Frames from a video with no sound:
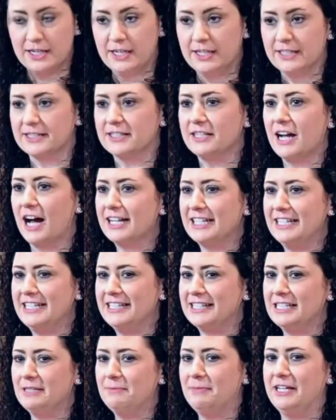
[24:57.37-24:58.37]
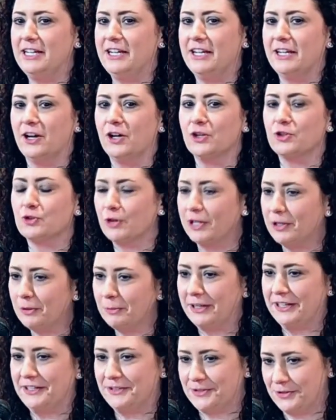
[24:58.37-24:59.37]
It's not easy being a
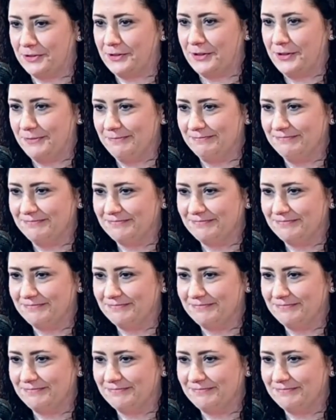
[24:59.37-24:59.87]
trailblazer, though.